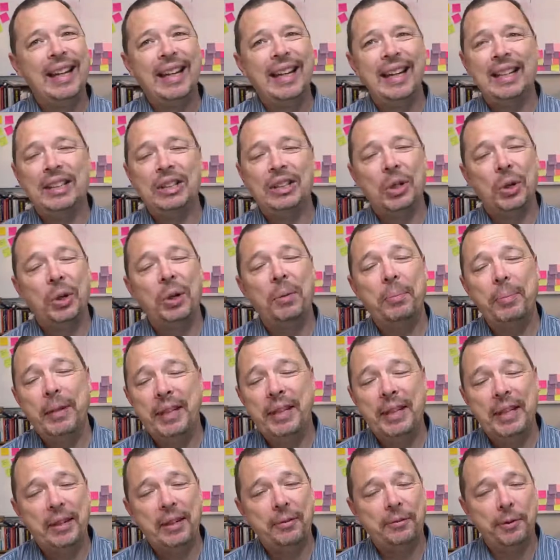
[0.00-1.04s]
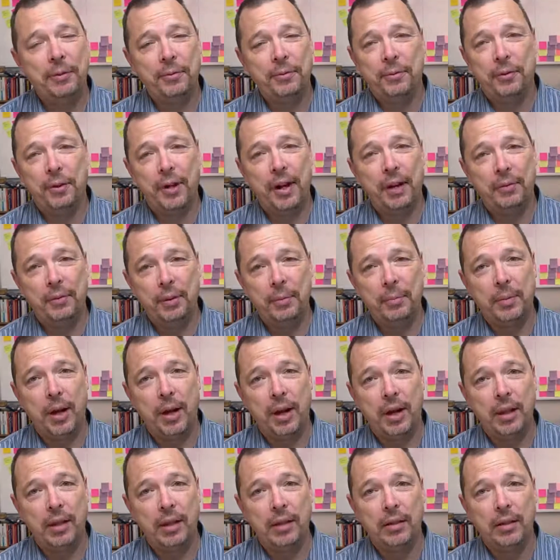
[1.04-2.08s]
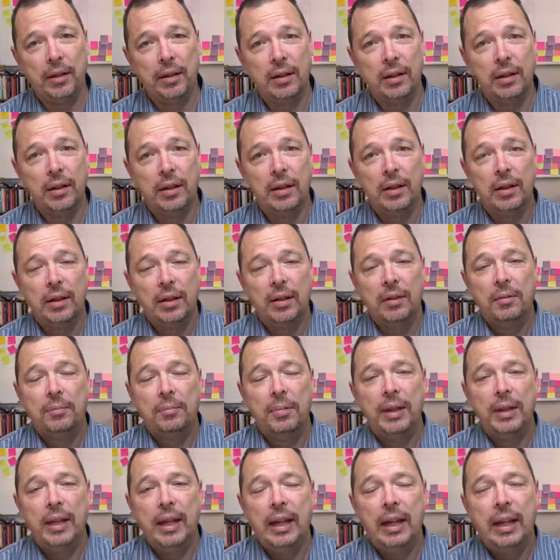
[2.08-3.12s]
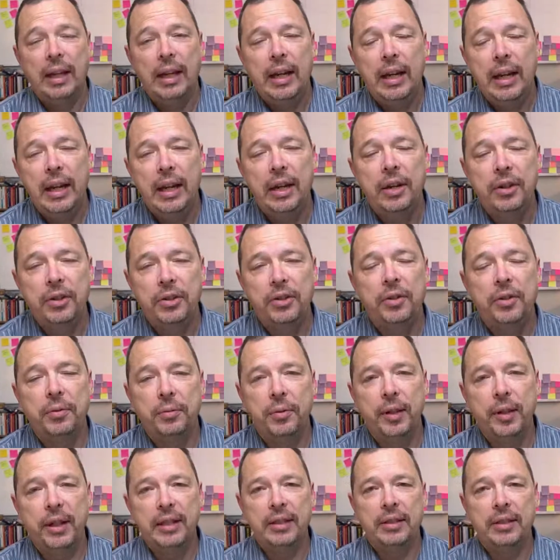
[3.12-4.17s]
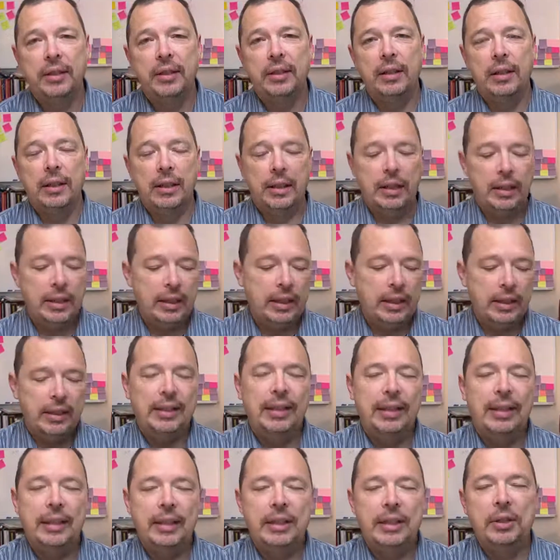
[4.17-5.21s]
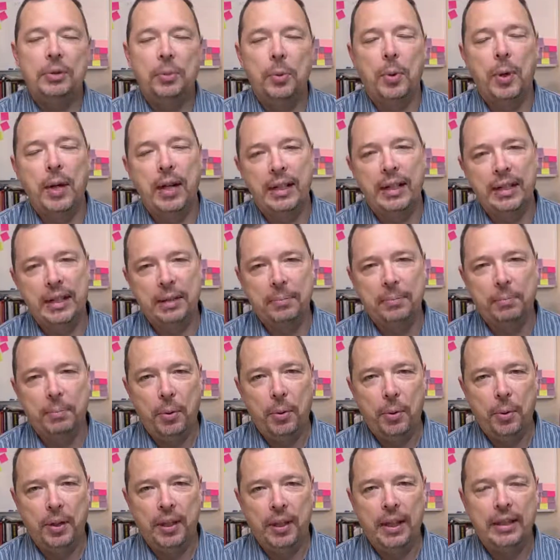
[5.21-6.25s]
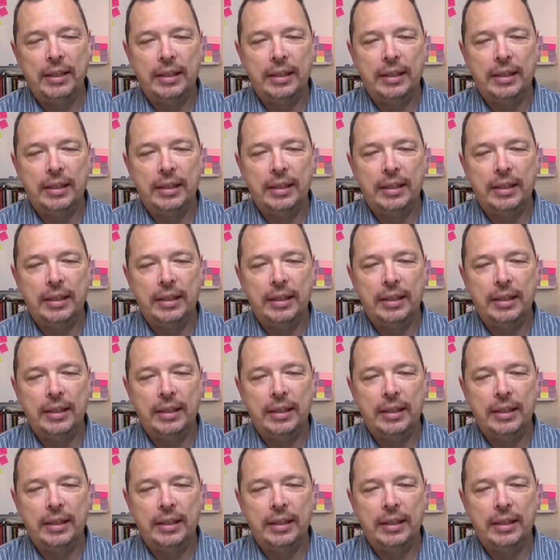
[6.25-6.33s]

It's going to be different for everybody. But here's the reason. This is why it's important.